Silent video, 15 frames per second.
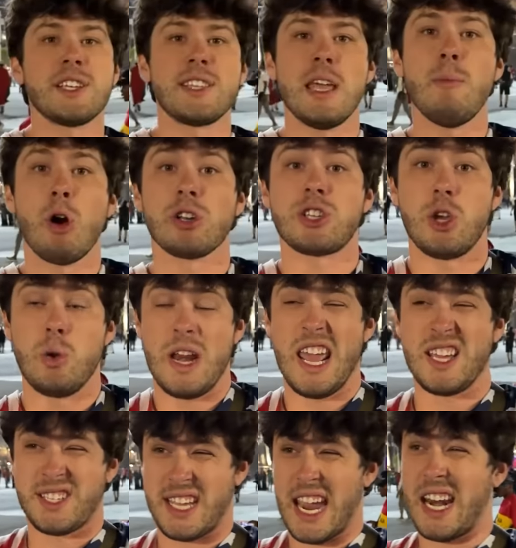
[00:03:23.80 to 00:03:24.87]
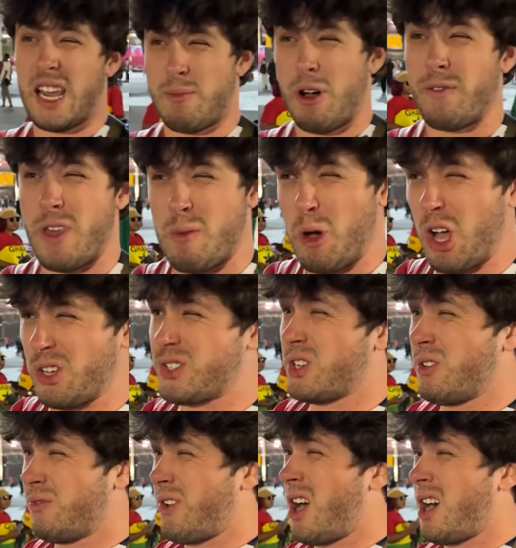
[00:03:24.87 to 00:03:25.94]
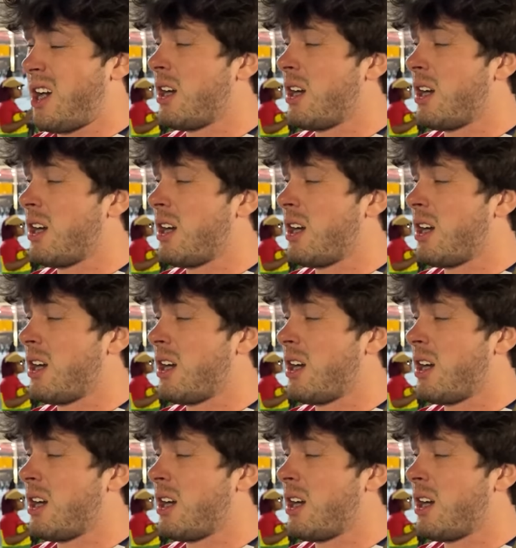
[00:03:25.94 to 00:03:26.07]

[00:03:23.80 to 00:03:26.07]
the most unique stadium of them all so far,